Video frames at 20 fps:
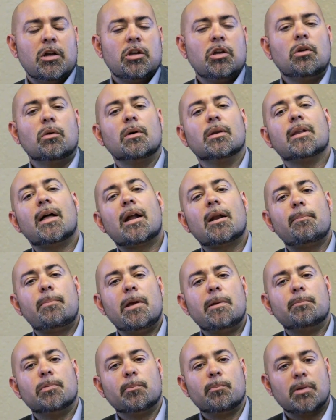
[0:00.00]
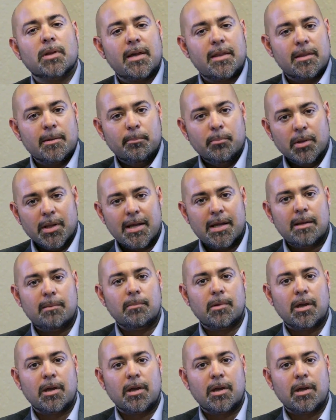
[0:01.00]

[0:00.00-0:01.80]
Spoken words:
You know, a lot of people play the blame